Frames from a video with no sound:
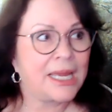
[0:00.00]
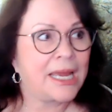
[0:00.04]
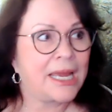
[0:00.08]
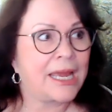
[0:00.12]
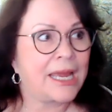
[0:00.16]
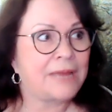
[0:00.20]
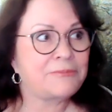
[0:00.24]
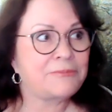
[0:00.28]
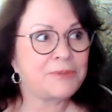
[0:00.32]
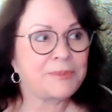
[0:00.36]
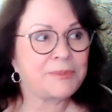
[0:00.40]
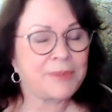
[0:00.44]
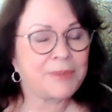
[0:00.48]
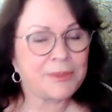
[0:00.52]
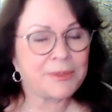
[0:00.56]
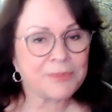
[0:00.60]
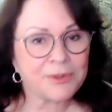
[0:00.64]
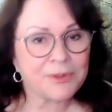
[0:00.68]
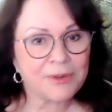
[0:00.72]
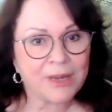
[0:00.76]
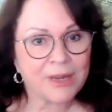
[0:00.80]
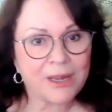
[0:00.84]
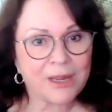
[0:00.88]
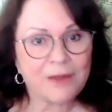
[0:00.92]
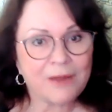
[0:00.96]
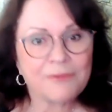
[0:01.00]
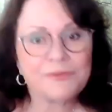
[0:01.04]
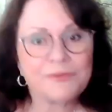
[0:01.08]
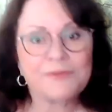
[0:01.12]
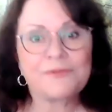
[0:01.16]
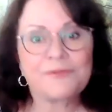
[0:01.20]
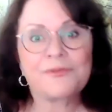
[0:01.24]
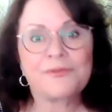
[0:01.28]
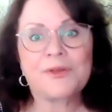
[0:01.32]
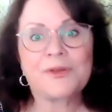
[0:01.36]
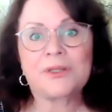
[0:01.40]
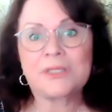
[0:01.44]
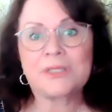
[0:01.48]
And remember, I
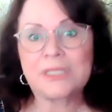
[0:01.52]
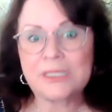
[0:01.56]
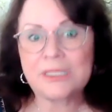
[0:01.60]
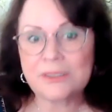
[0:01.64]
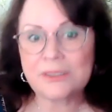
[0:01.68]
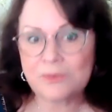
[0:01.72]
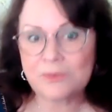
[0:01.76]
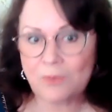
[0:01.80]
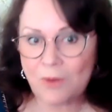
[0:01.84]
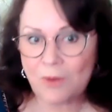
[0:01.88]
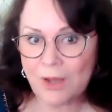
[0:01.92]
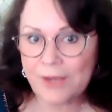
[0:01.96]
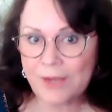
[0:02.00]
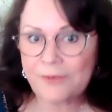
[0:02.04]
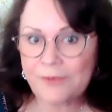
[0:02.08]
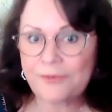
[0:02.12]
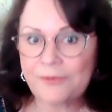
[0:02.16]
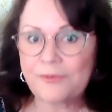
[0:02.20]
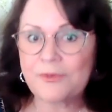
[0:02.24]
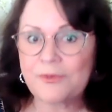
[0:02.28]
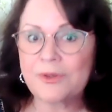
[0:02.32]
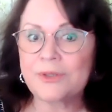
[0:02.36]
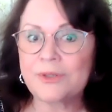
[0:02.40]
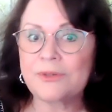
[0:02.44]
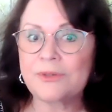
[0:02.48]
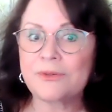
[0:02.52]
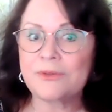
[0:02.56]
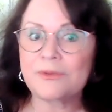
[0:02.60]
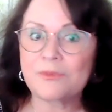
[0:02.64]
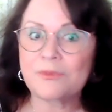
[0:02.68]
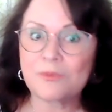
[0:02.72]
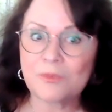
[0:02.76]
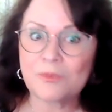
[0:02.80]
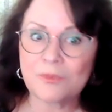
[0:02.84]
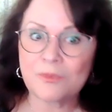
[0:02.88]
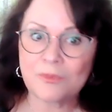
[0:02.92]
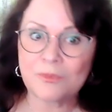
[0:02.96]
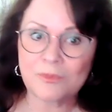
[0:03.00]
often felt his wife would
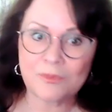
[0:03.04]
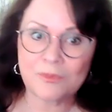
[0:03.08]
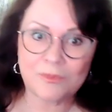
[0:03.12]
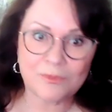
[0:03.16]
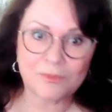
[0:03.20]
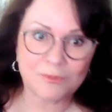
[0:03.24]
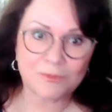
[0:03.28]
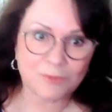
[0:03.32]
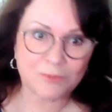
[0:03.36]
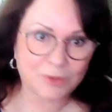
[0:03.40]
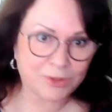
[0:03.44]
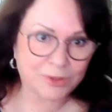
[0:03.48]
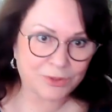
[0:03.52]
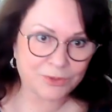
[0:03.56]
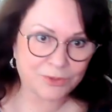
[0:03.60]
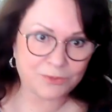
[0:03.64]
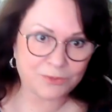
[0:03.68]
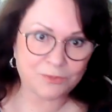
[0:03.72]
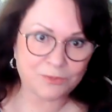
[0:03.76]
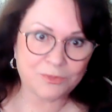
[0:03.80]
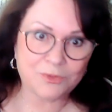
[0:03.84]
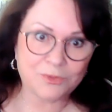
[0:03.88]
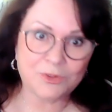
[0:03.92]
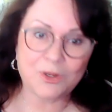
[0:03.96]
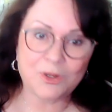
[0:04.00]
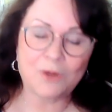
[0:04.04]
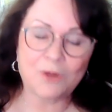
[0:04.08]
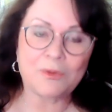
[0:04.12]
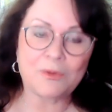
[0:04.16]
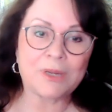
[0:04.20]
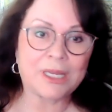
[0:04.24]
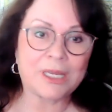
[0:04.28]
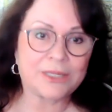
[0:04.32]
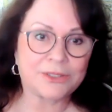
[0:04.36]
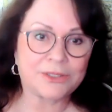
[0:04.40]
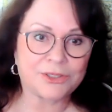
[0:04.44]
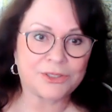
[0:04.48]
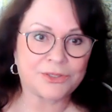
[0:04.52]
would go
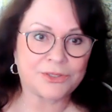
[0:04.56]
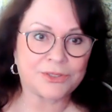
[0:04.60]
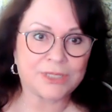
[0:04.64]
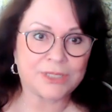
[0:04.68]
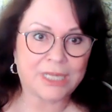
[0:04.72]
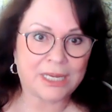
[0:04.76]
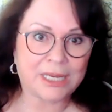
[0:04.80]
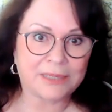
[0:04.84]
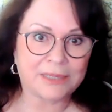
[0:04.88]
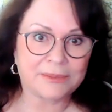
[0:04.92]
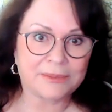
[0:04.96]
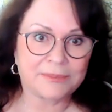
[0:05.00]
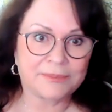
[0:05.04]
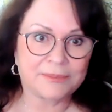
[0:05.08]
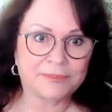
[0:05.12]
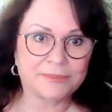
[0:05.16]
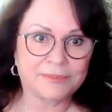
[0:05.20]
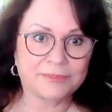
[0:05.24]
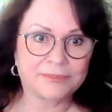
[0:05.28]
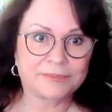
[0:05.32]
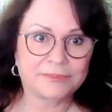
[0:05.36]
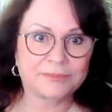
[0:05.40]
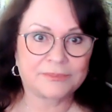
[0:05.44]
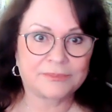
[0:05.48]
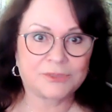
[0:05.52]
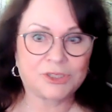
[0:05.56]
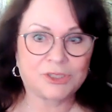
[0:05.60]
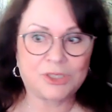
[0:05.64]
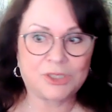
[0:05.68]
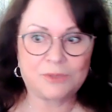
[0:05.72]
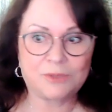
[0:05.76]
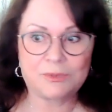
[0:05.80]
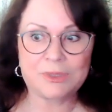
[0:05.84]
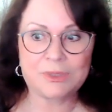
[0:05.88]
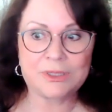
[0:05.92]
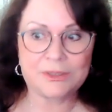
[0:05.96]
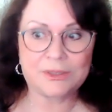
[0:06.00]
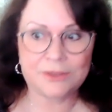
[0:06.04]
against her dad. She
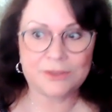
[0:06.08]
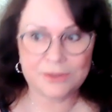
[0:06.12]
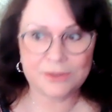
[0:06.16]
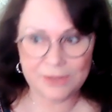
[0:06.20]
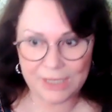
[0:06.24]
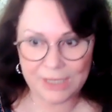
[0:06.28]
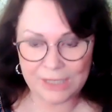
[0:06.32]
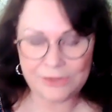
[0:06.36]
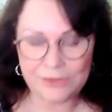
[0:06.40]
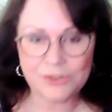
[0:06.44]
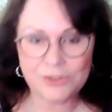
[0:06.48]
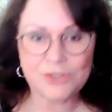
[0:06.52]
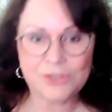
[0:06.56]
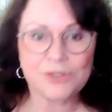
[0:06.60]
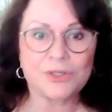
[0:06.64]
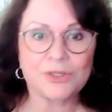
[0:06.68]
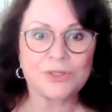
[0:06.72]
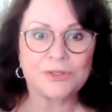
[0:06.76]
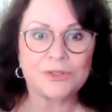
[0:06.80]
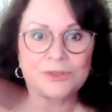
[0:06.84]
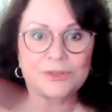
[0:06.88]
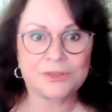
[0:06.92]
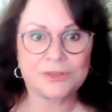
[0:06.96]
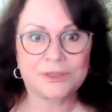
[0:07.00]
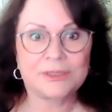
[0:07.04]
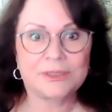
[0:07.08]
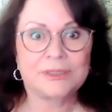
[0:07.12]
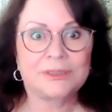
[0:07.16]
would, in turn,